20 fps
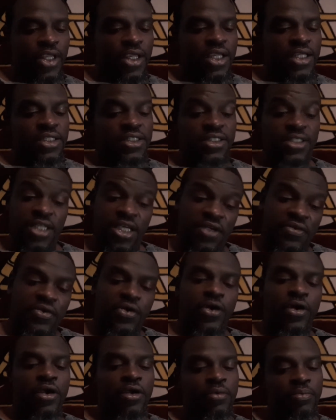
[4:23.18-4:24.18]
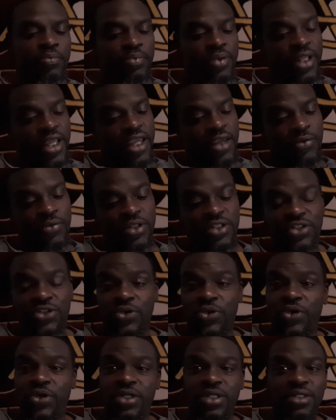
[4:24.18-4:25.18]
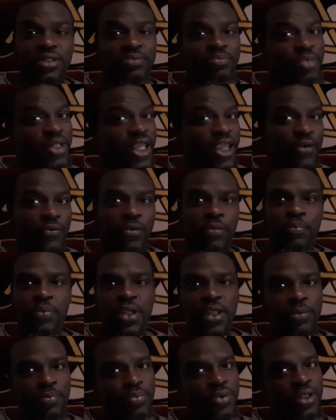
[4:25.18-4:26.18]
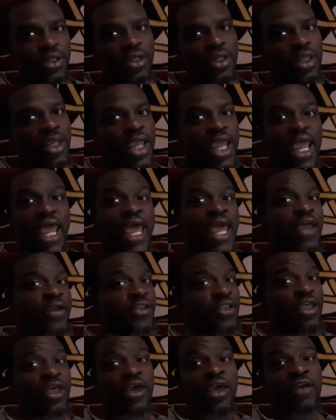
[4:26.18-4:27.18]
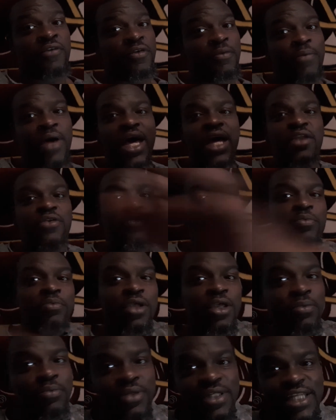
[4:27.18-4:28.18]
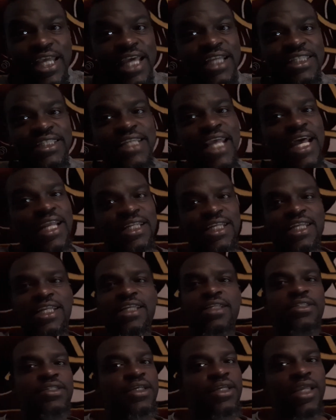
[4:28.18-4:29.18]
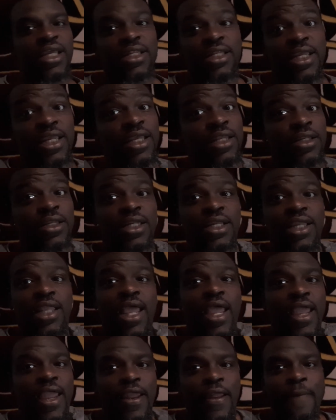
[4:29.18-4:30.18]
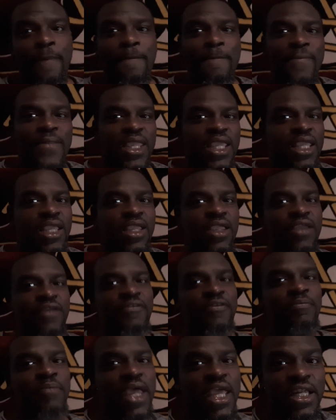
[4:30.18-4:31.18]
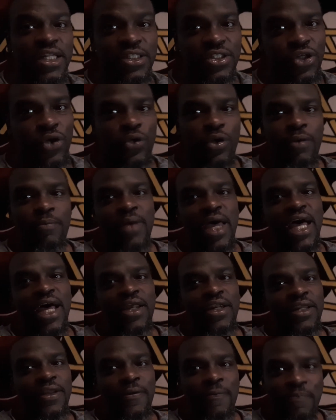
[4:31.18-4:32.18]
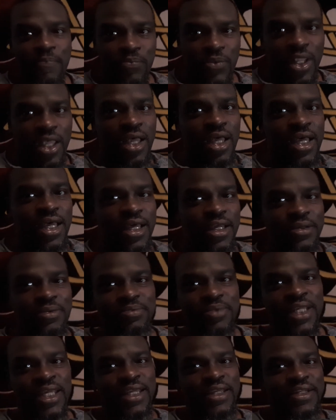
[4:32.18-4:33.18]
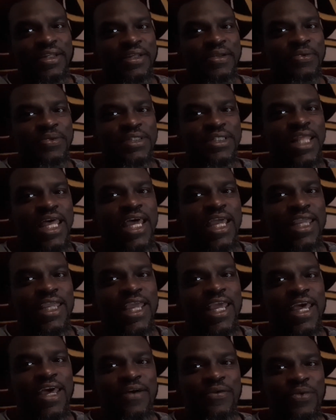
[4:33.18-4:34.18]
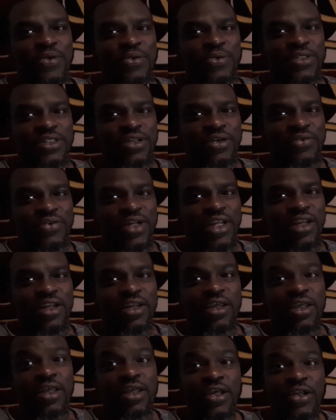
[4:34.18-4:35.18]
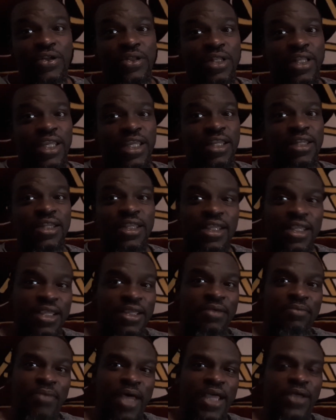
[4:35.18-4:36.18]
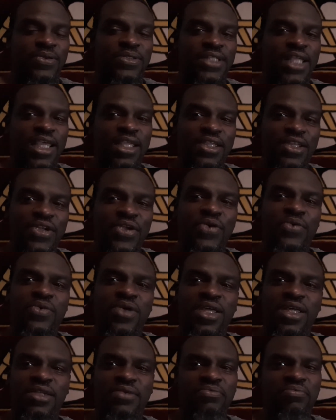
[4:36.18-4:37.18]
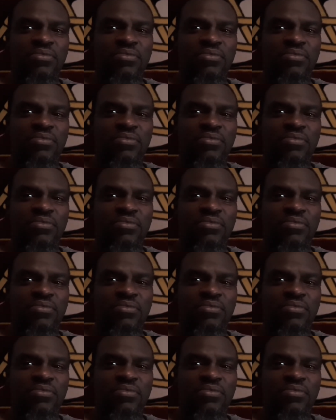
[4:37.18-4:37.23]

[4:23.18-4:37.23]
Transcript: Steve Kerr played with Jordan, played with Pippen, and everybody remembered that shot that he took at the end of the game. He even made a joke about it, and he was like, "Yeah, we was over there in the huddle," and Mike was like, "You know what?